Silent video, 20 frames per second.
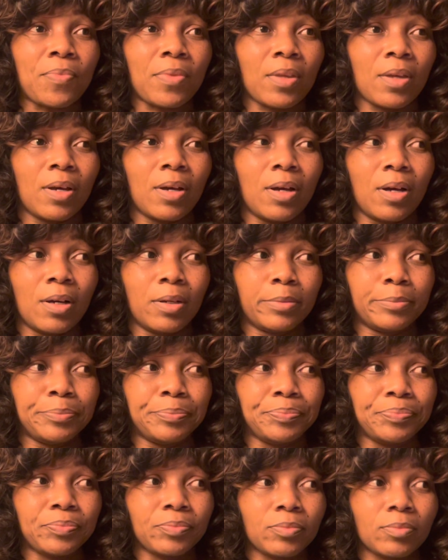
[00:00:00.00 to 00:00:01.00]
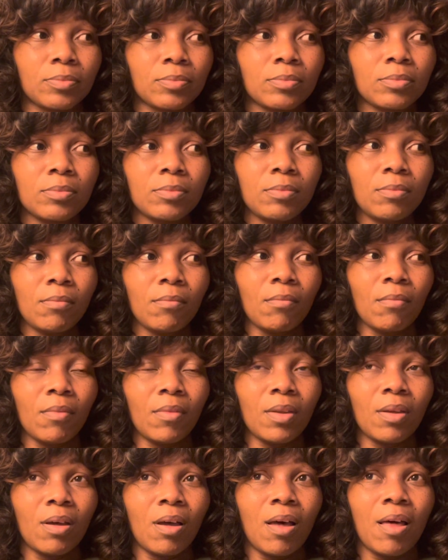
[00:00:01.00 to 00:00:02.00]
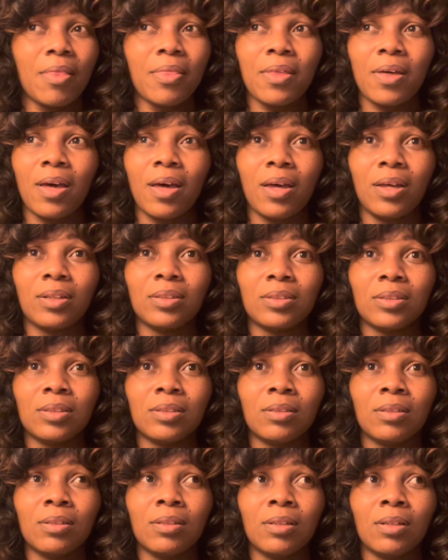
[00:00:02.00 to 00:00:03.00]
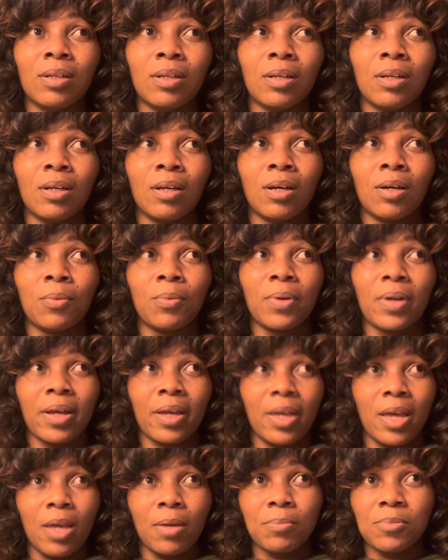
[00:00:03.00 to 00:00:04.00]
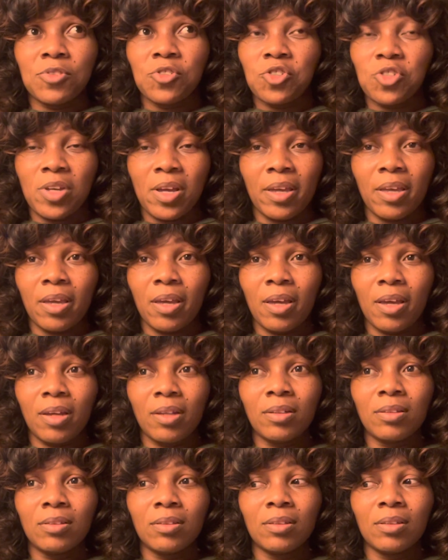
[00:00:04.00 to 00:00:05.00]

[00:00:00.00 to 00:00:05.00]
And then when I came to check in,